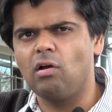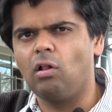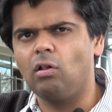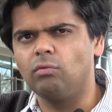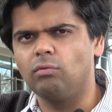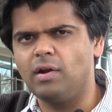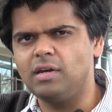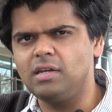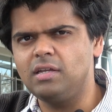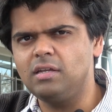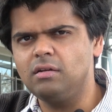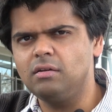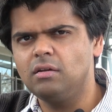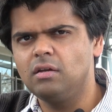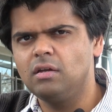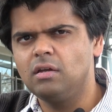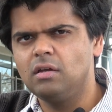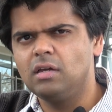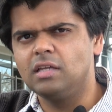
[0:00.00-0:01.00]
already.
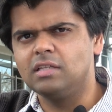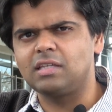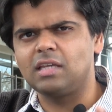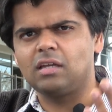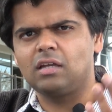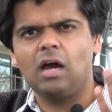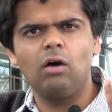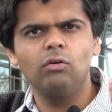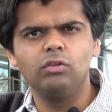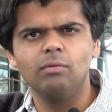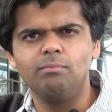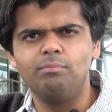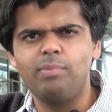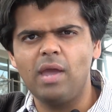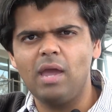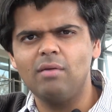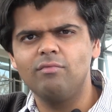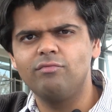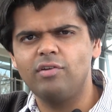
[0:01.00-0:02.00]
It's like how the
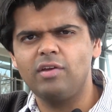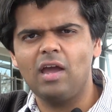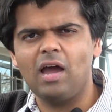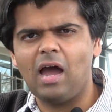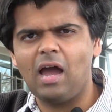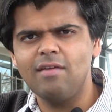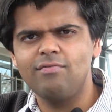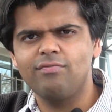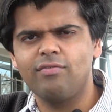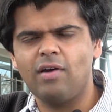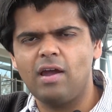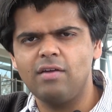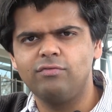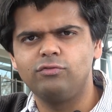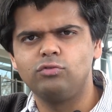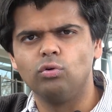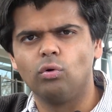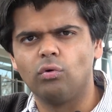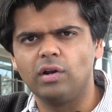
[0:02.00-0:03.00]
BMW
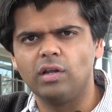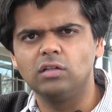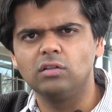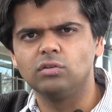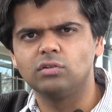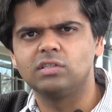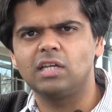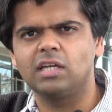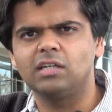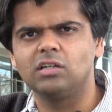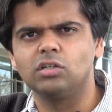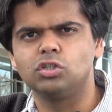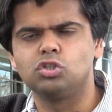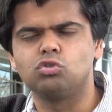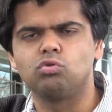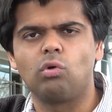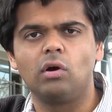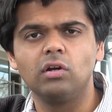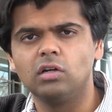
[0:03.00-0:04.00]
i5 Touring looks like a
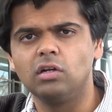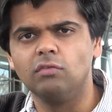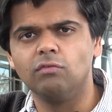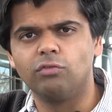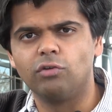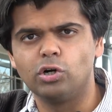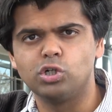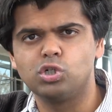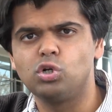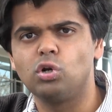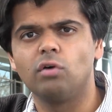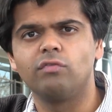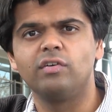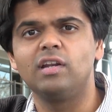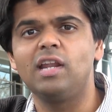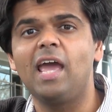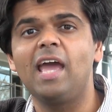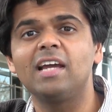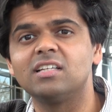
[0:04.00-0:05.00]
shrunken version of
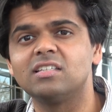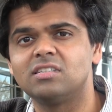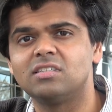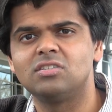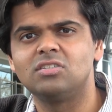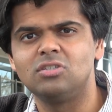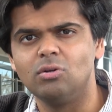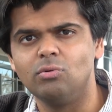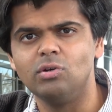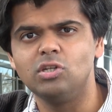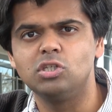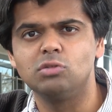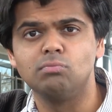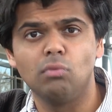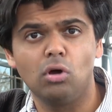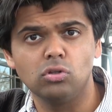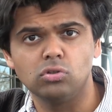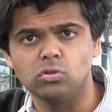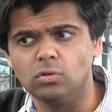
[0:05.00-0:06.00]
an X series
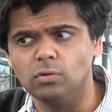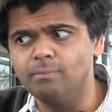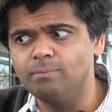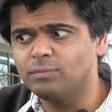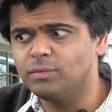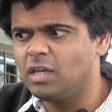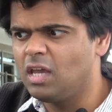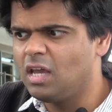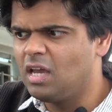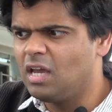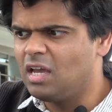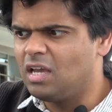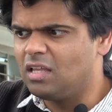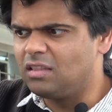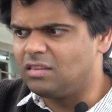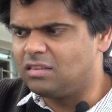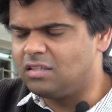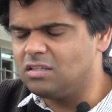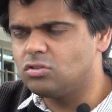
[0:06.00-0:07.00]
model.
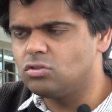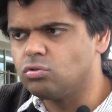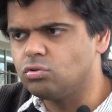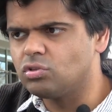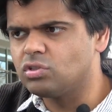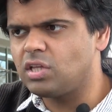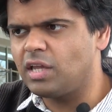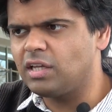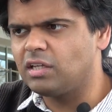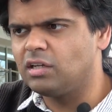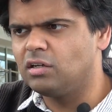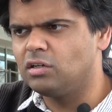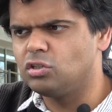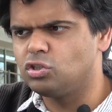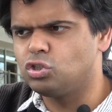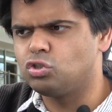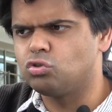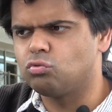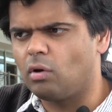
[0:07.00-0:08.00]
This looks like
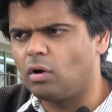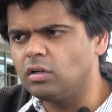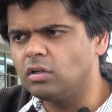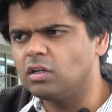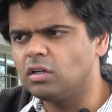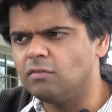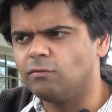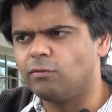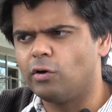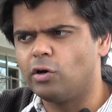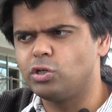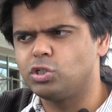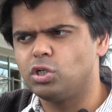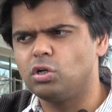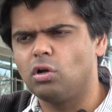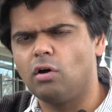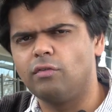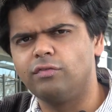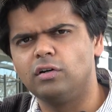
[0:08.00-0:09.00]
a shrunken
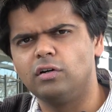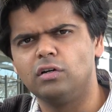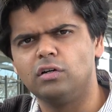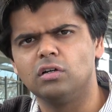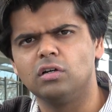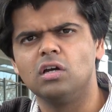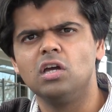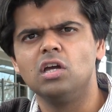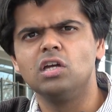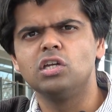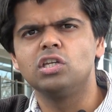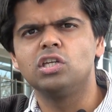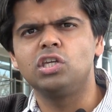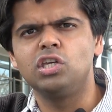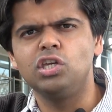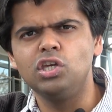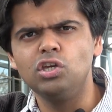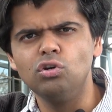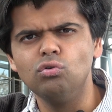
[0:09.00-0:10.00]
version of a
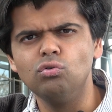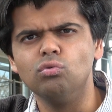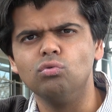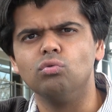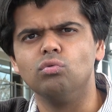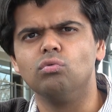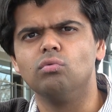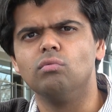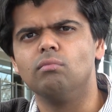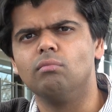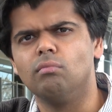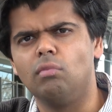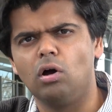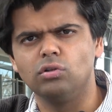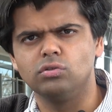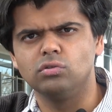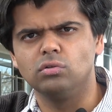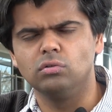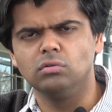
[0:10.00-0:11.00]
Q
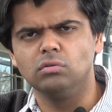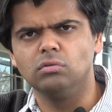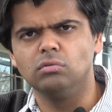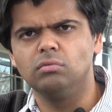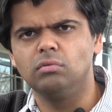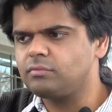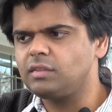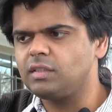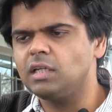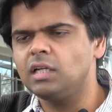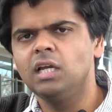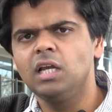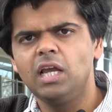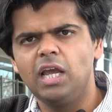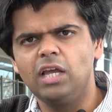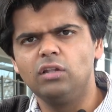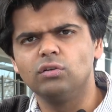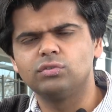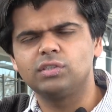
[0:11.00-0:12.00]
model.
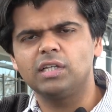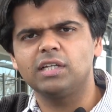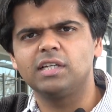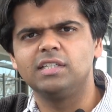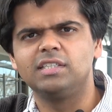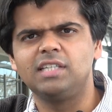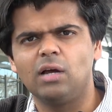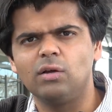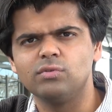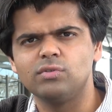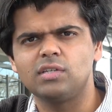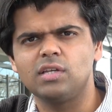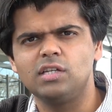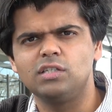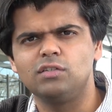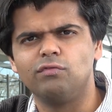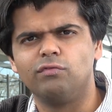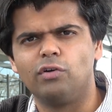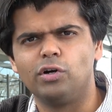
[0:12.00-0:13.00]
It looks like a
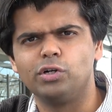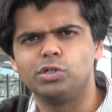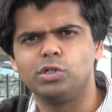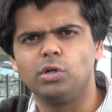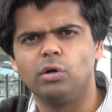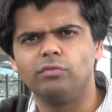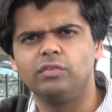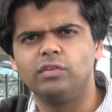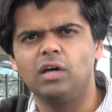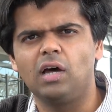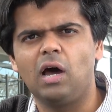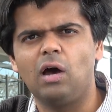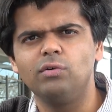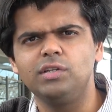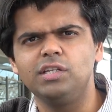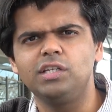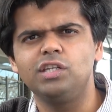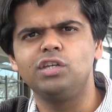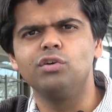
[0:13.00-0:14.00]
downsized version of the
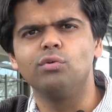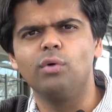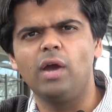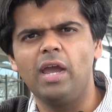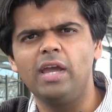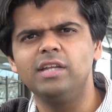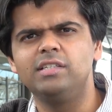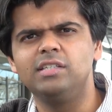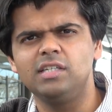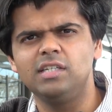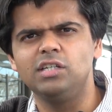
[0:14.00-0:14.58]
Audi Q8